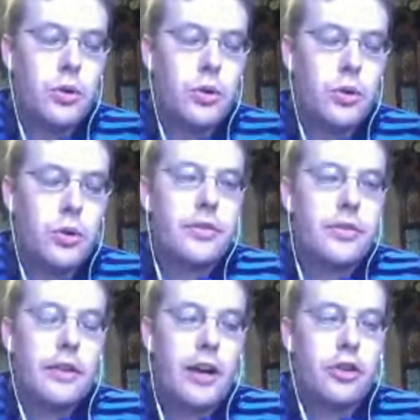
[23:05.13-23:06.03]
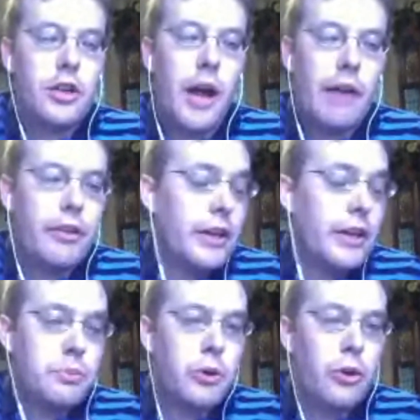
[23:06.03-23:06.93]
Where this is actually
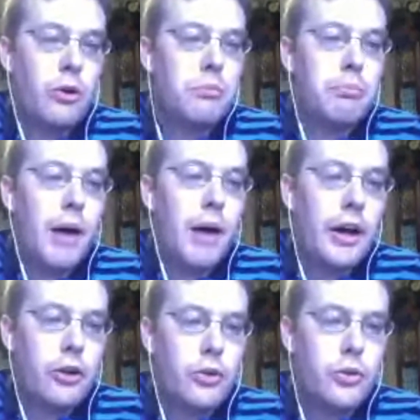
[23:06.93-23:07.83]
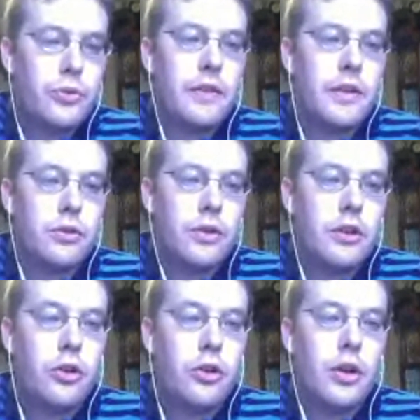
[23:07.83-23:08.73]
everything's plural. Models in this
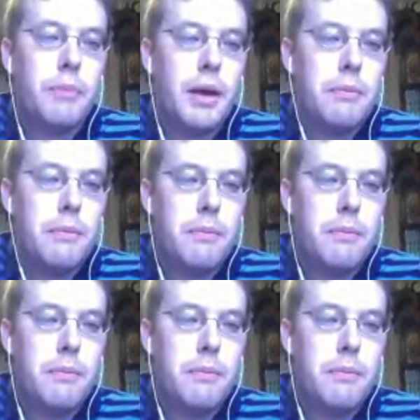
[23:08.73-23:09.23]
unit may